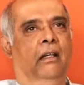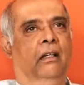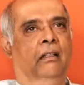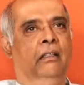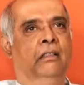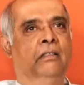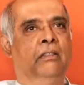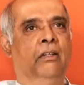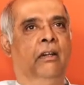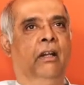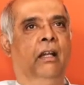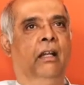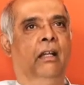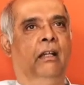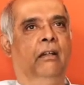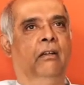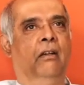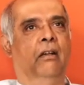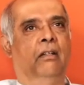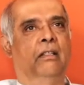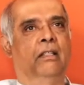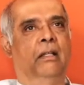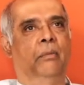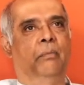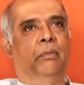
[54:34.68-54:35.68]
it's really
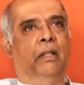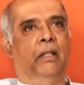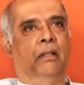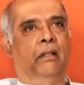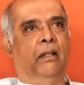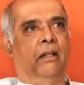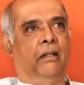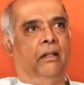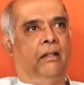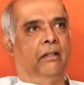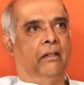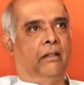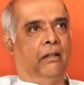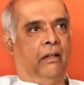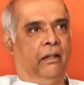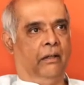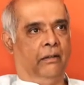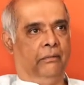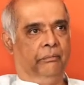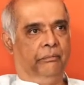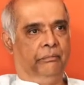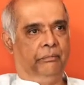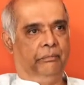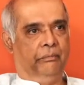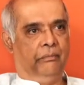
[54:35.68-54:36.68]
not something
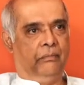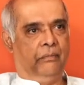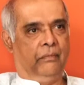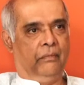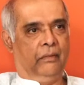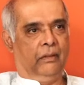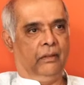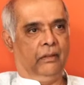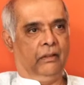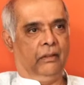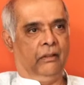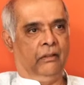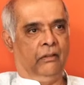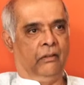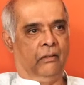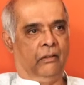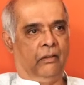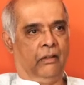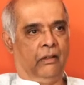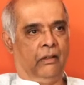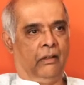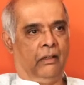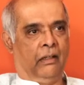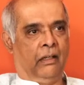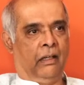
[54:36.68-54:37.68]
that you know,
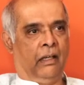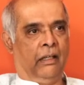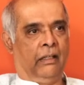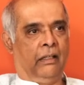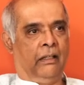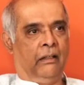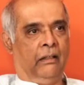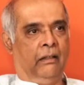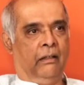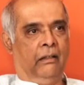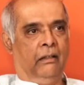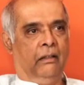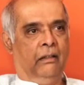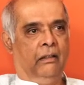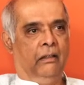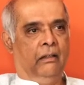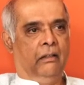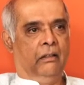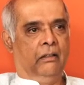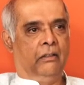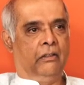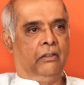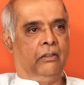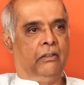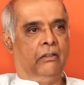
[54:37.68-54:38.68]
I can
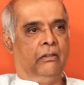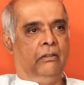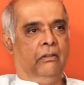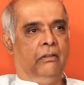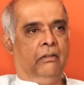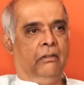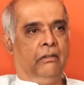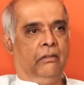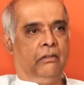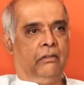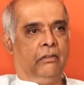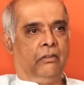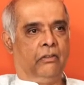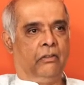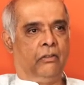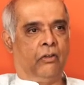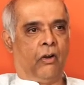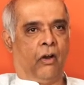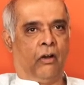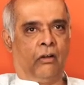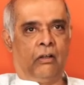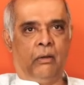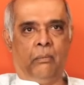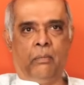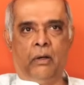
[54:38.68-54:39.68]

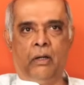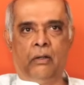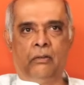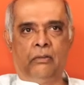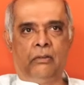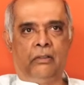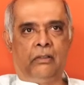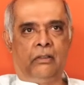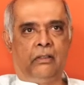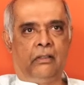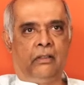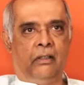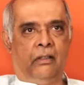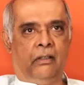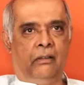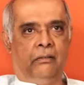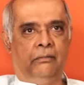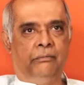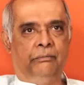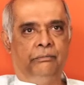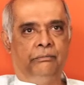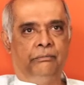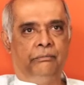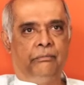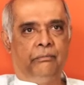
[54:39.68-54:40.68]
talk about
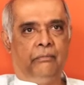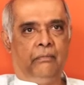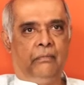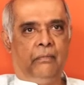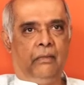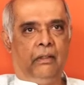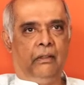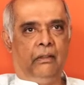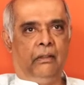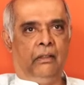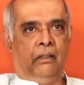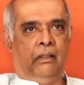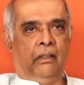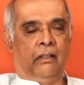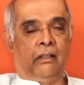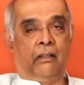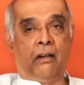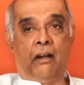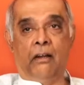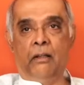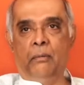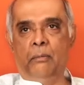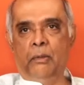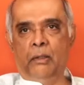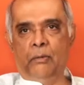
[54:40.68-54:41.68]
in a
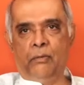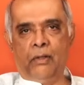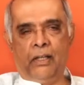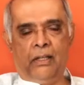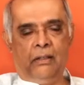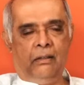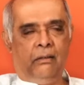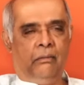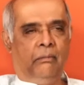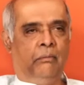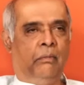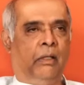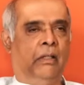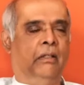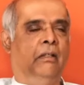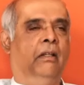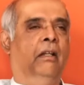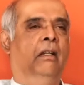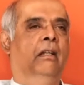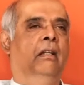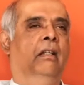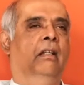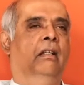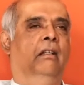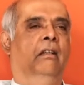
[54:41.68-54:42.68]
credible way. But
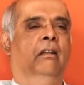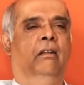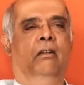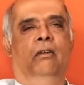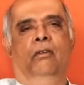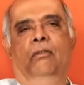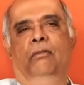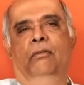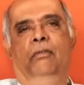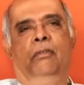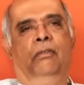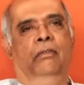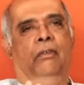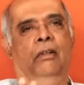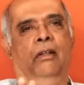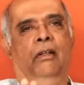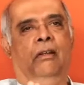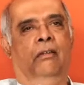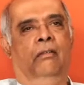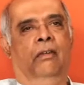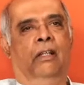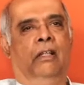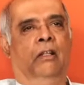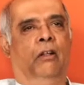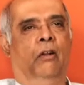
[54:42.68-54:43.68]
you know,
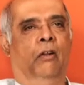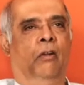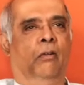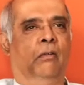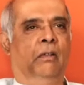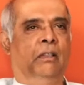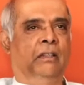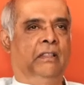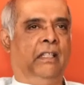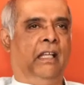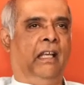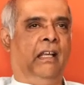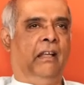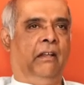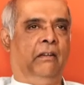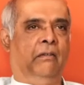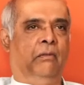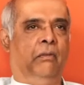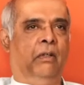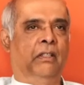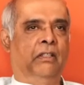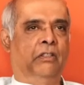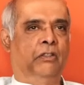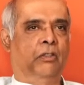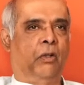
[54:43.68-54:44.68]
one can always air
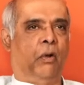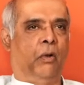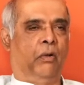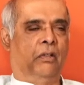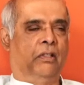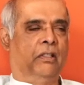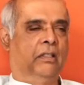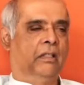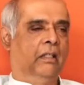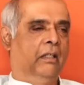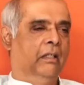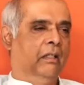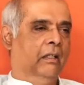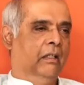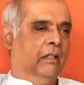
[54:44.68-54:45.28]
one's thoughts.